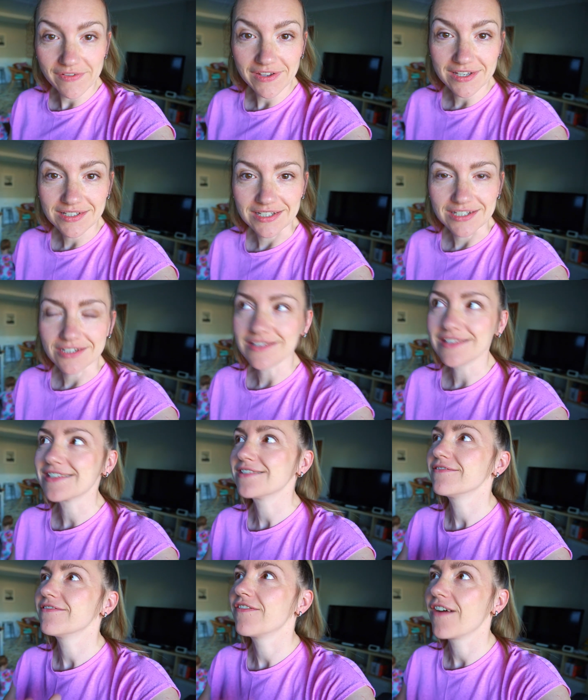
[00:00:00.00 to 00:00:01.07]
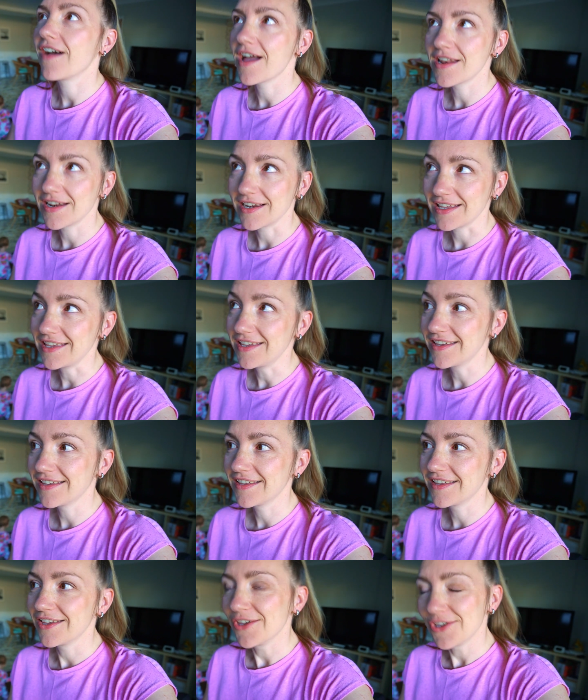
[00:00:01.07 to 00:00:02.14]
conditions to finally
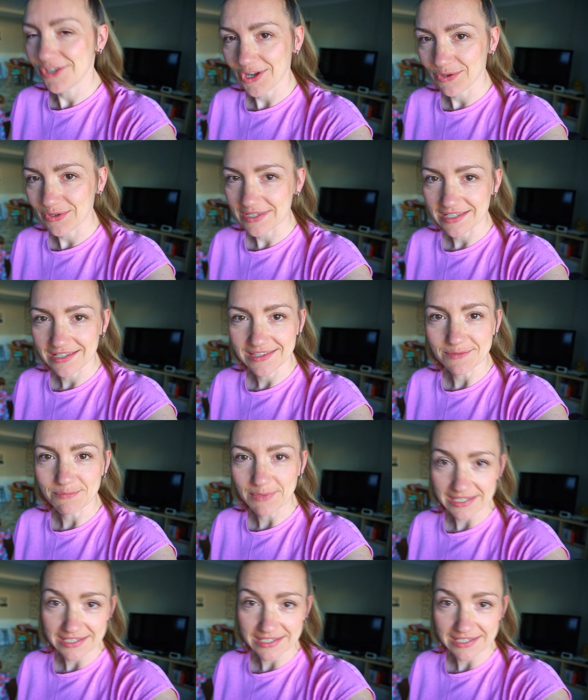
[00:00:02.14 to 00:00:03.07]
show Izzy the big